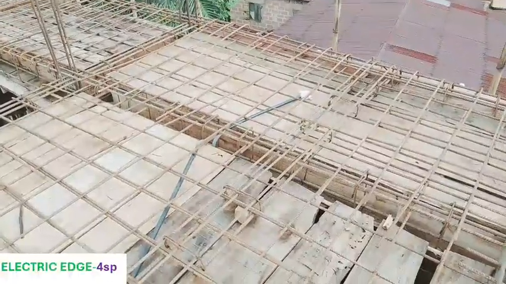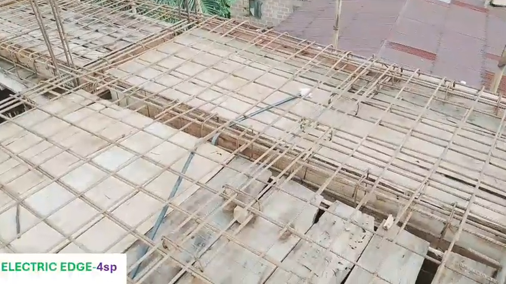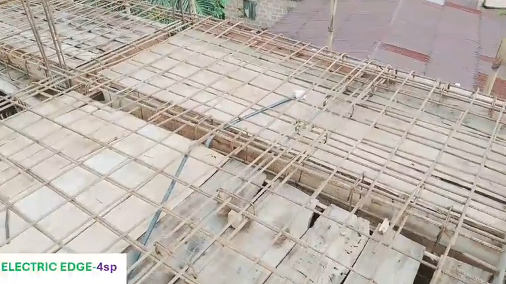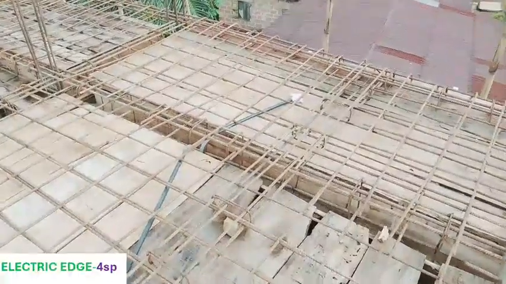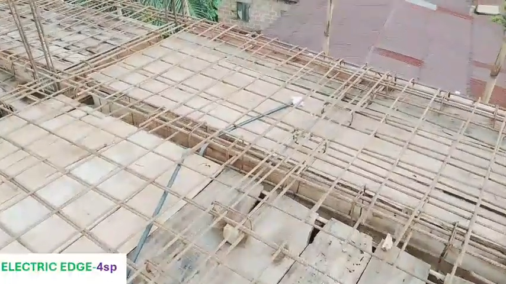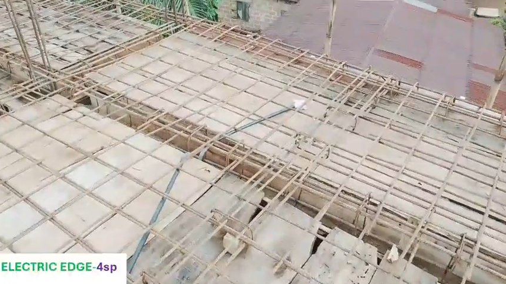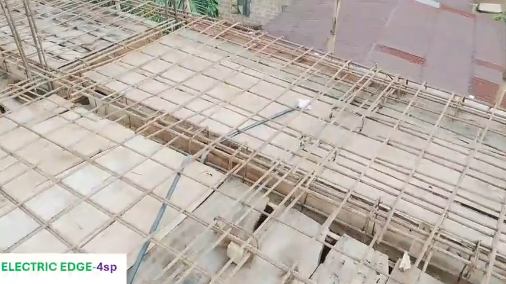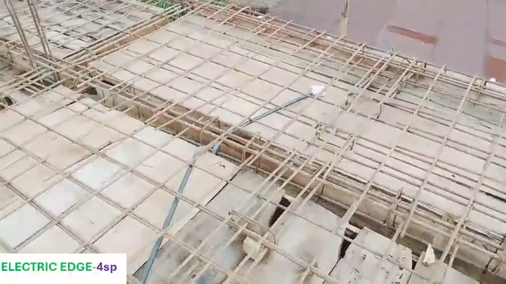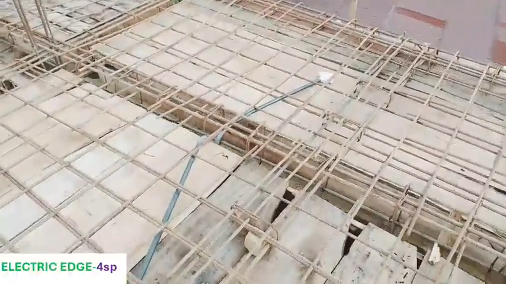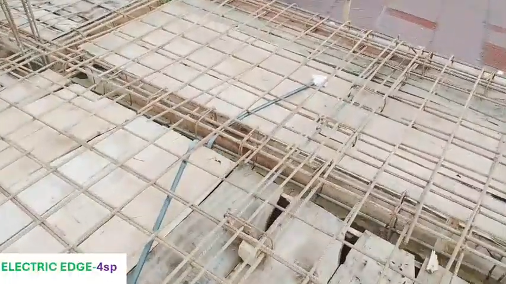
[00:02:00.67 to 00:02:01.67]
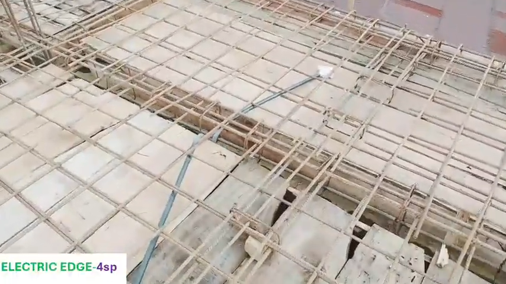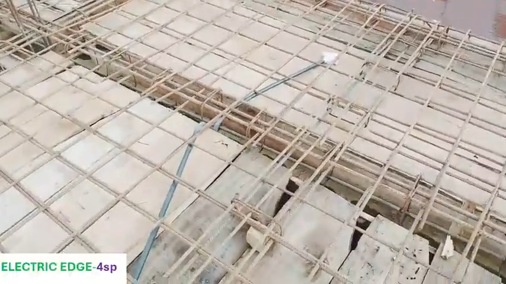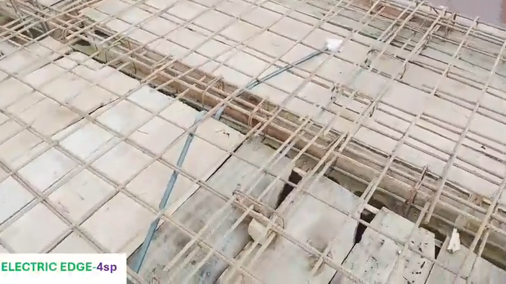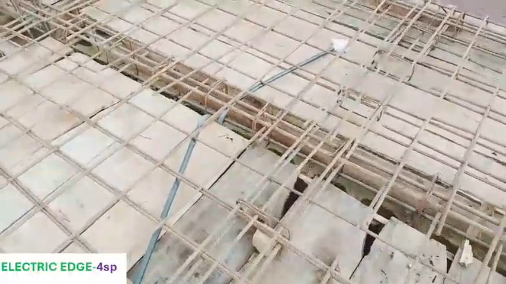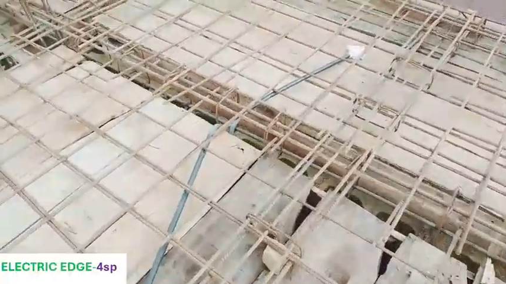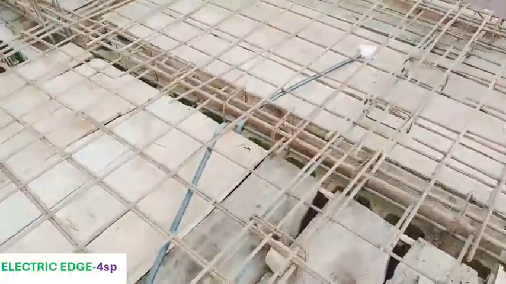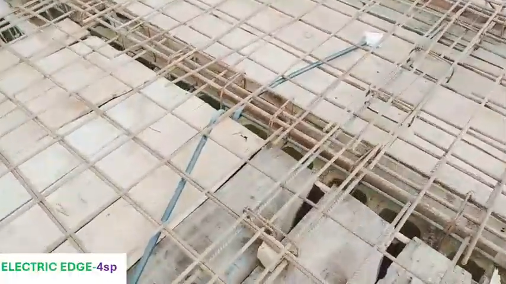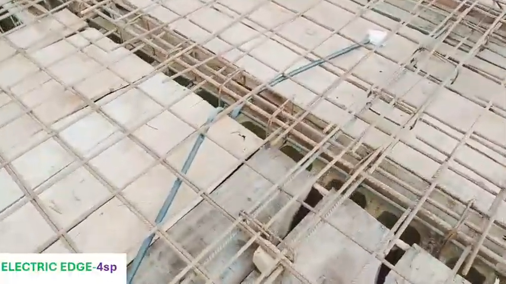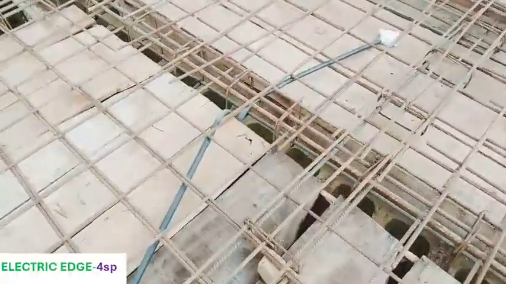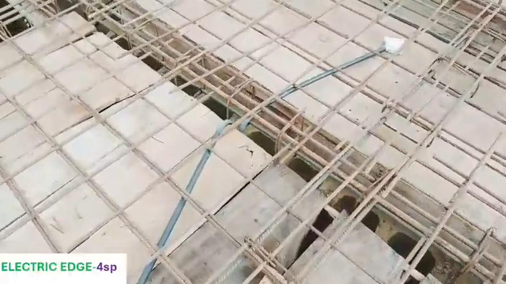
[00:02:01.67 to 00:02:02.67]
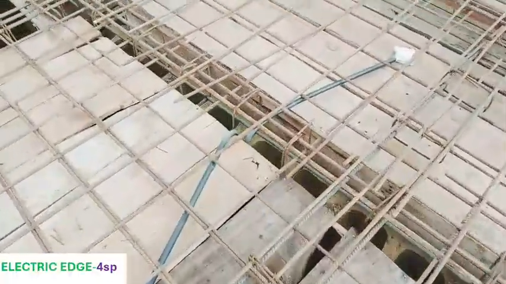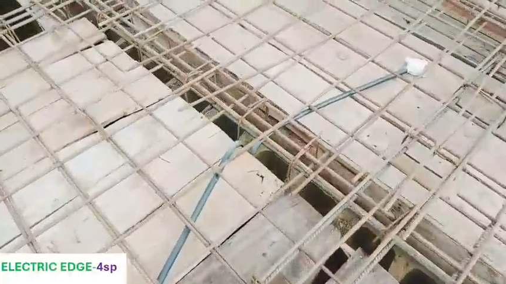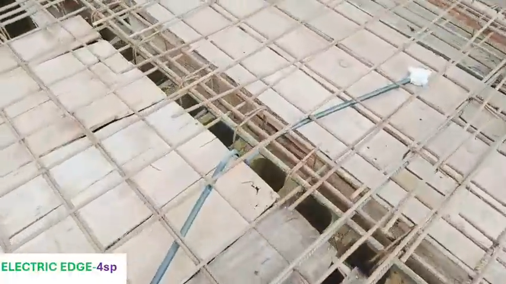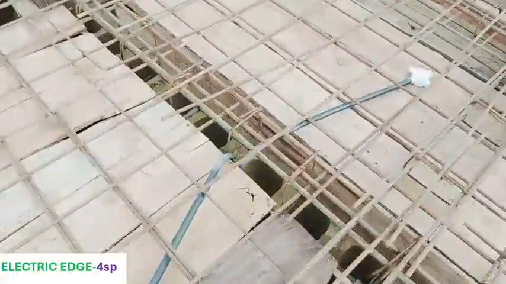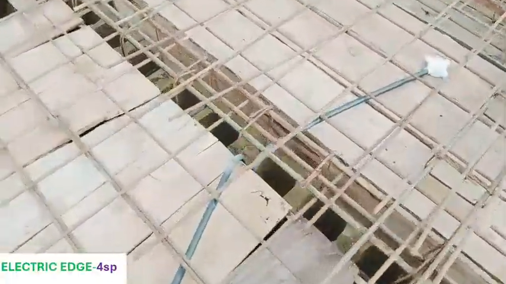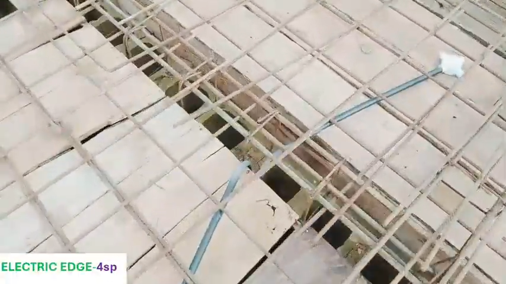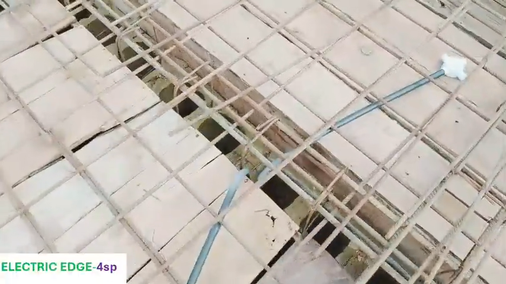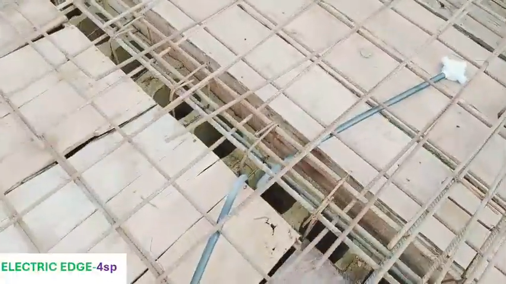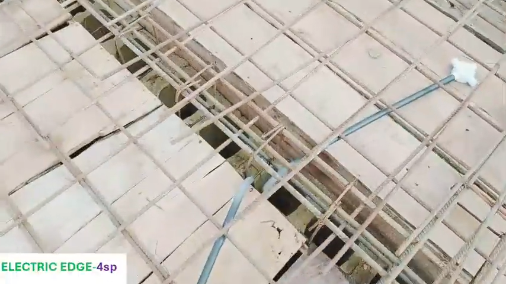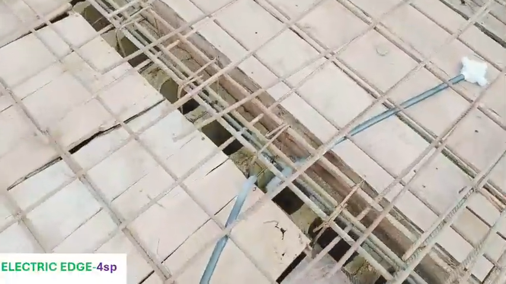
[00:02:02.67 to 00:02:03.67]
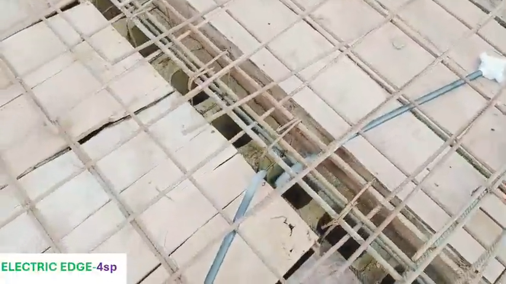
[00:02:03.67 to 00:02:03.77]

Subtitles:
(no speaker visible)